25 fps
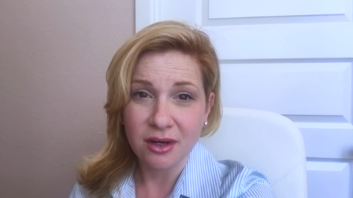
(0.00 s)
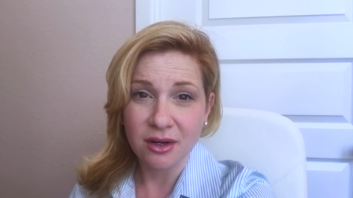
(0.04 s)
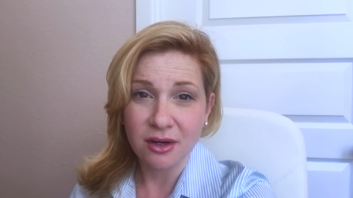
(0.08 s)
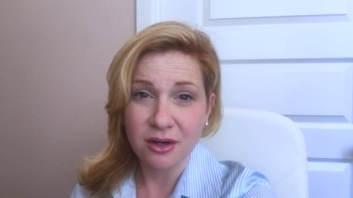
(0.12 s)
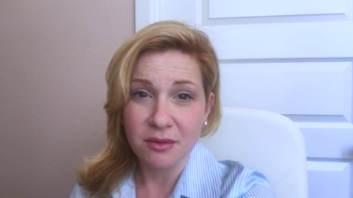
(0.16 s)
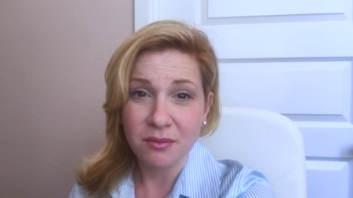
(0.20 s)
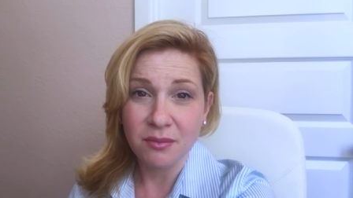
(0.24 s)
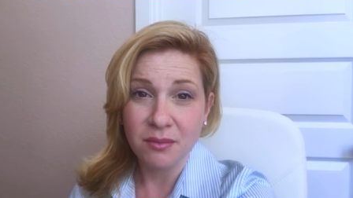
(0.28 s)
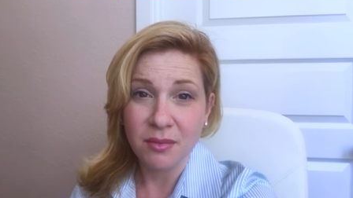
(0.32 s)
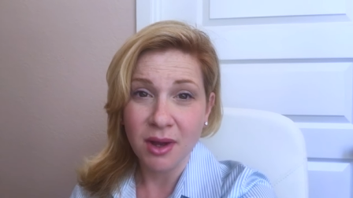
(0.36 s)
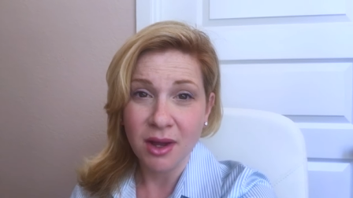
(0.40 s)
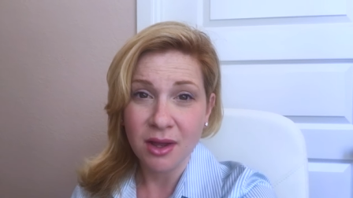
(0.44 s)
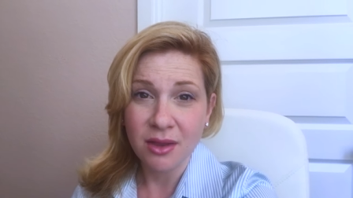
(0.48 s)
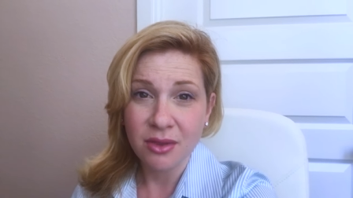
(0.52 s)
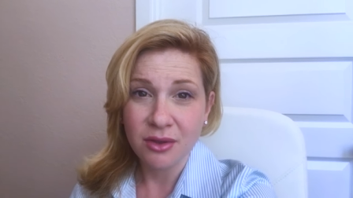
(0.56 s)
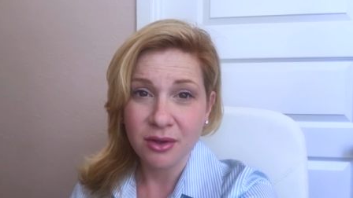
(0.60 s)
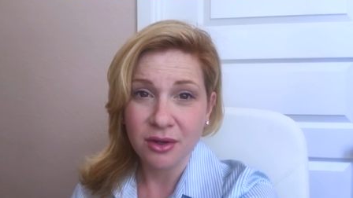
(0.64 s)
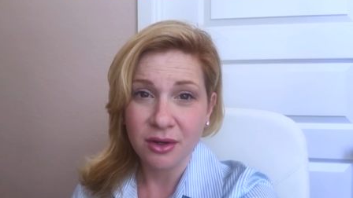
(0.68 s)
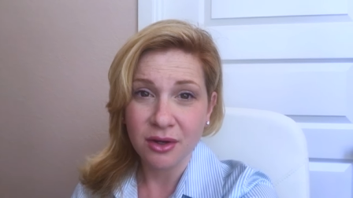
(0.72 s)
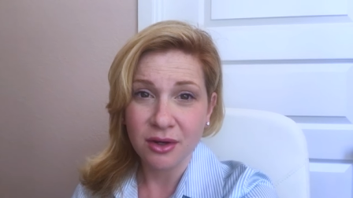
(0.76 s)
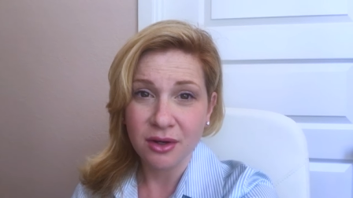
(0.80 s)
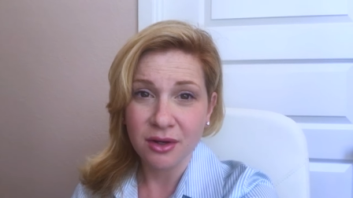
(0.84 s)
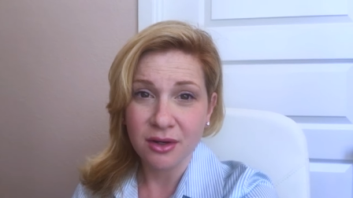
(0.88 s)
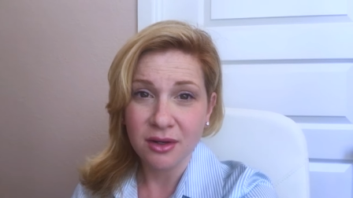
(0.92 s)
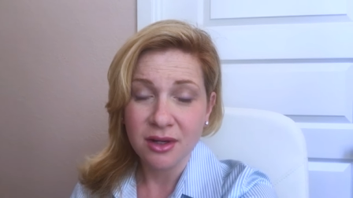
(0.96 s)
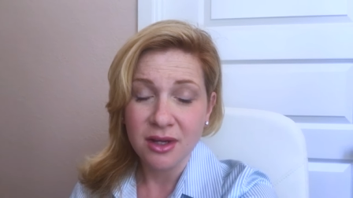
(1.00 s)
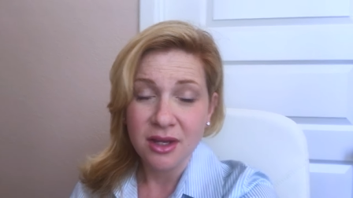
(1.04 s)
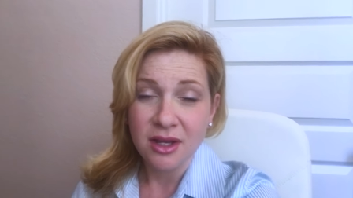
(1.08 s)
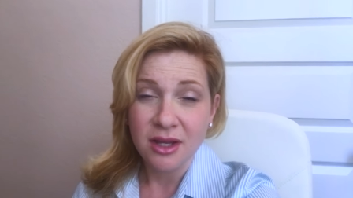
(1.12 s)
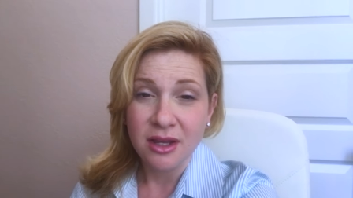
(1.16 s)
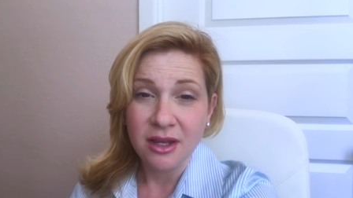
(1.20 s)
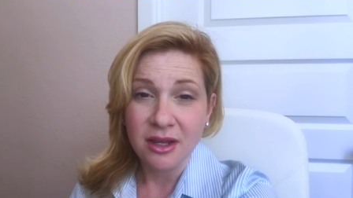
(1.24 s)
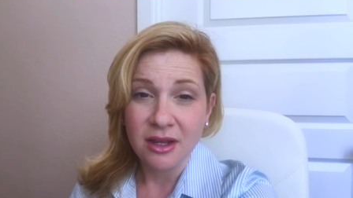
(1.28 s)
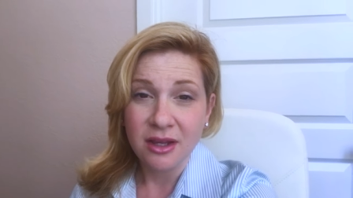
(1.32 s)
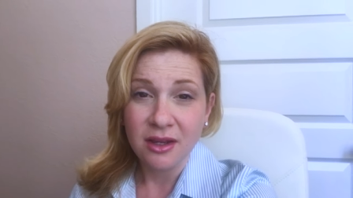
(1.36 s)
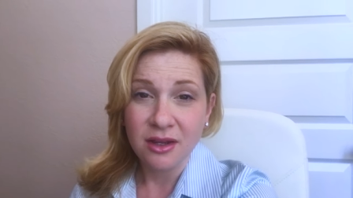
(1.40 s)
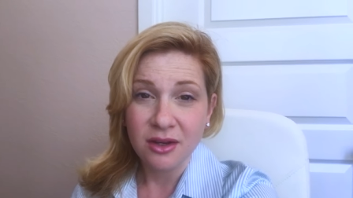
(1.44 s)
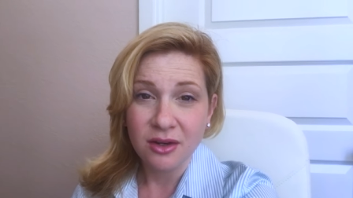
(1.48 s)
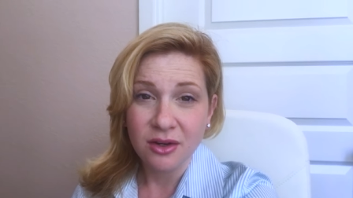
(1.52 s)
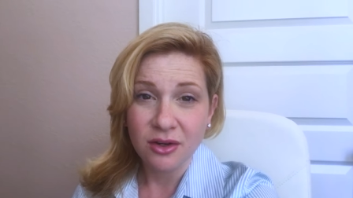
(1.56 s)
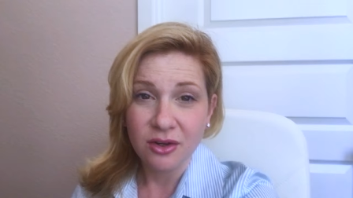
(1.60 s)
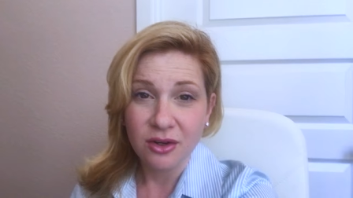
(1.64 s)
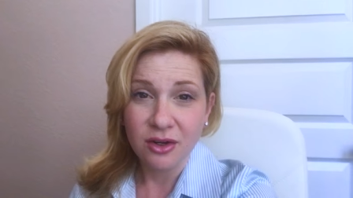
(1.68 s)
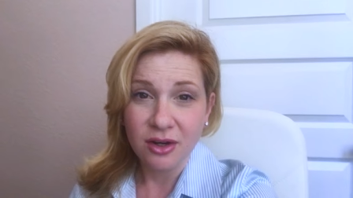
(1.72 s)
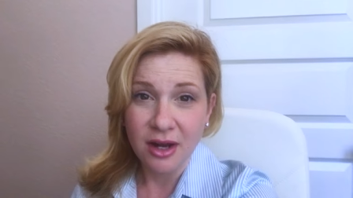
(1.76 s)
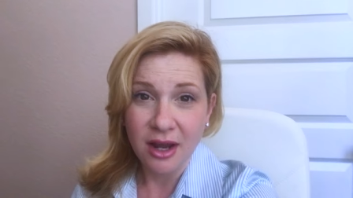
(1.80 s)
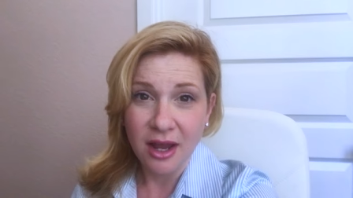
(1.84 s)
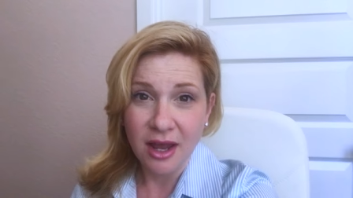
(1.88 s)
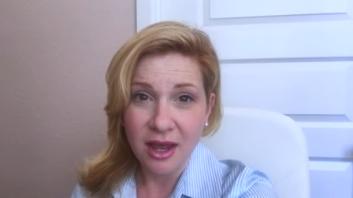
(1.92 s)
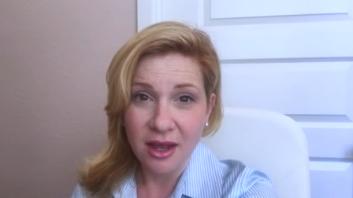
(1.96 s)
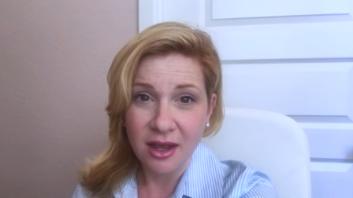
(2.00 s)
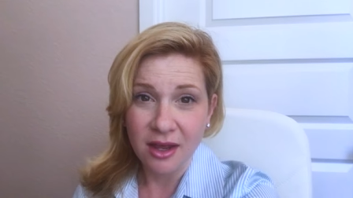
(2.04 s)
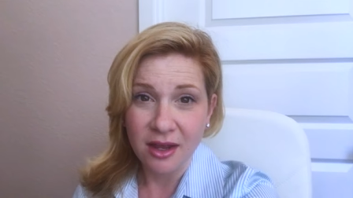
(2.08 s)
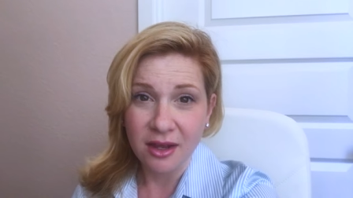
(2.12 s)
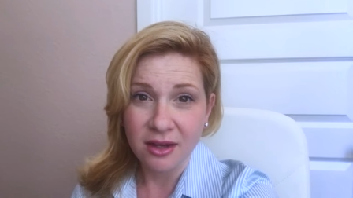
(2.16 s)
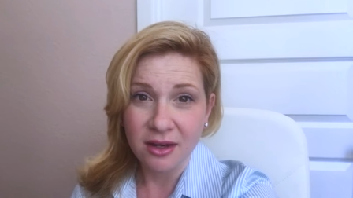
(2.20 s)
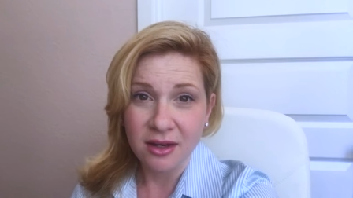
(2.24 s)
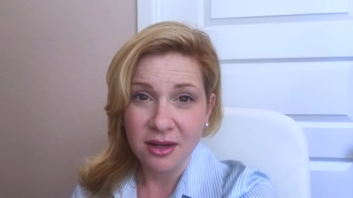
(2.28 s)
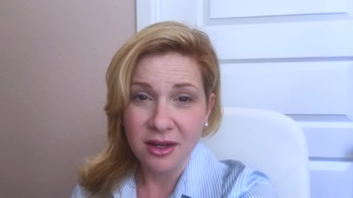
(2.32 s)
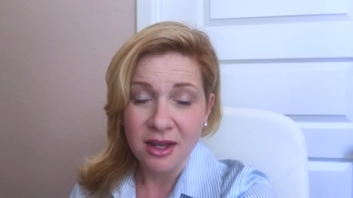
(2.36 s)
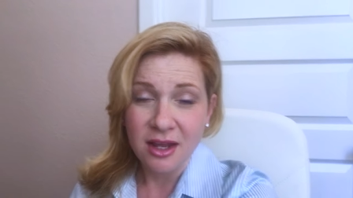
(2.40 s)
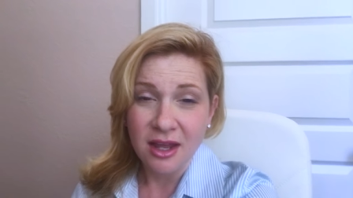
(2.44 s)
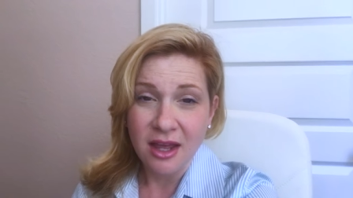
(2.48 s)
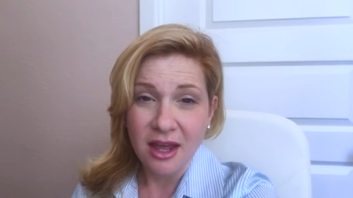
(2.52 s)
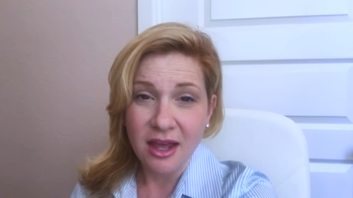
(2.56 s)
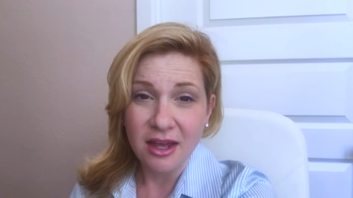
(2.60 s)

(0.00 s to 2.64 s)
her mother hit her head